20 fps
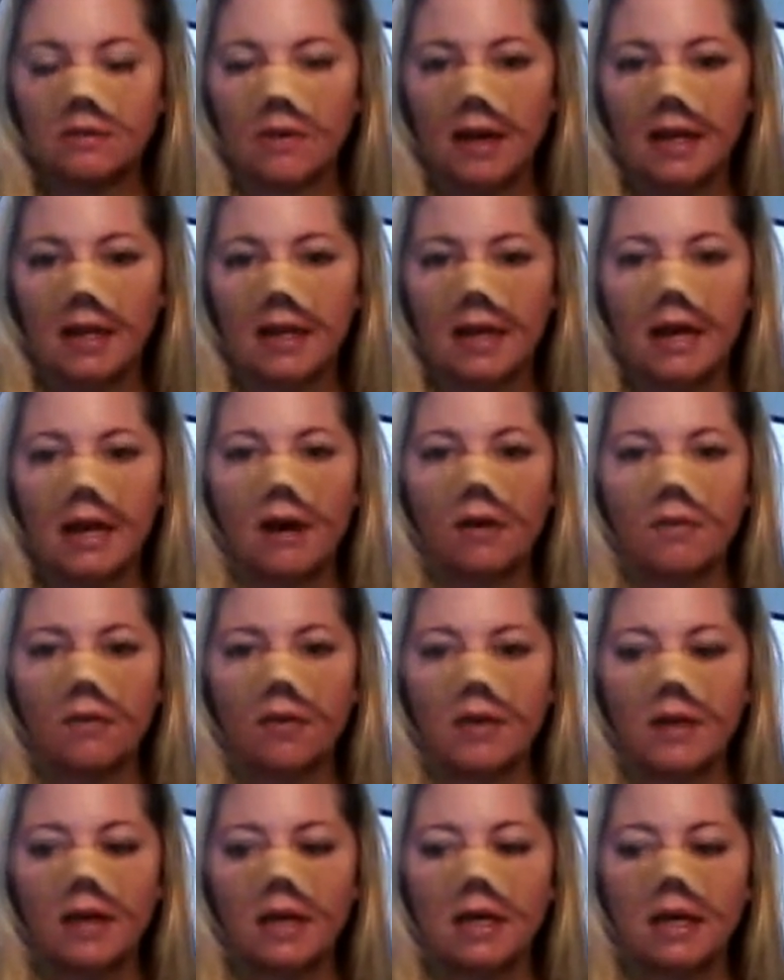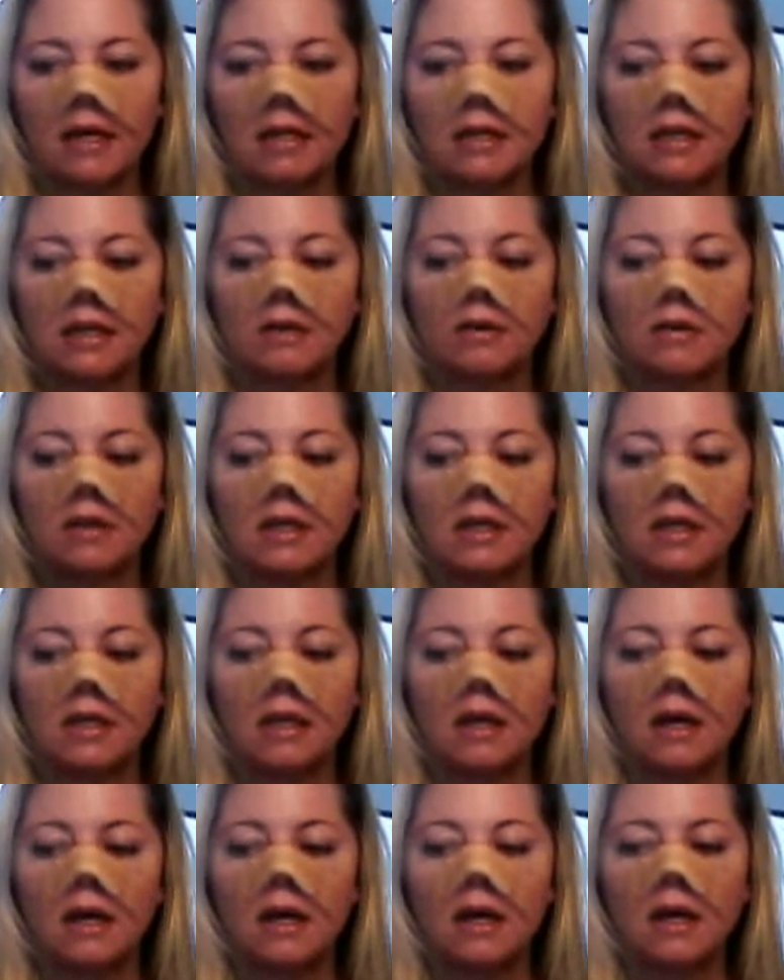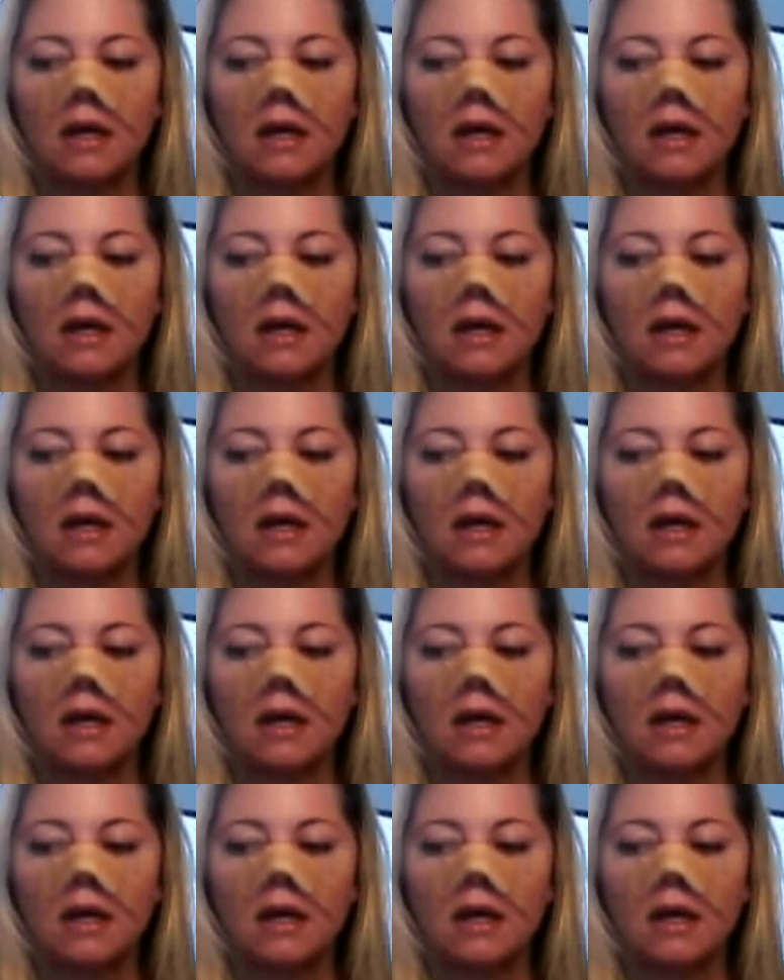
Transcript: right now, thinking clearly